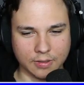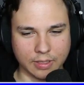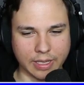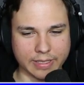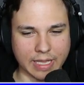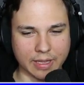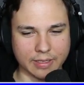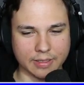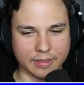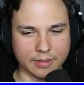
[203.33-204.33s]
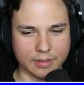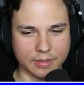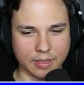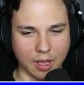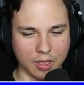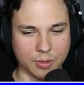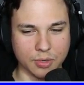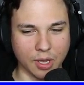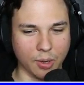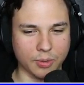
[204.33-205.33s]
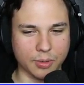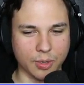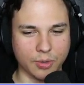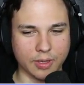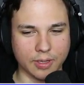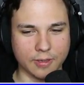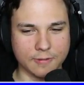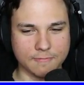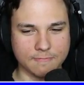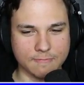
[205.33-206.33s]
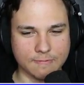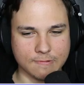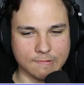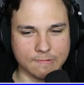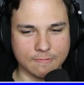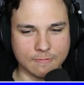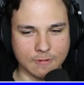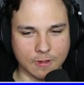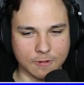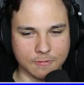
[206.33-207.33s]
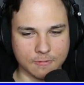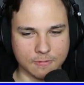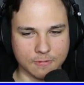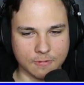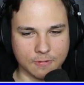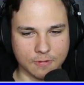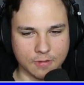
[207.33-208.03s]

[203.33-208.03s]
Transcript: Is I that... knew it. Oh, you. Oh, you. Let's investigate the brainiac.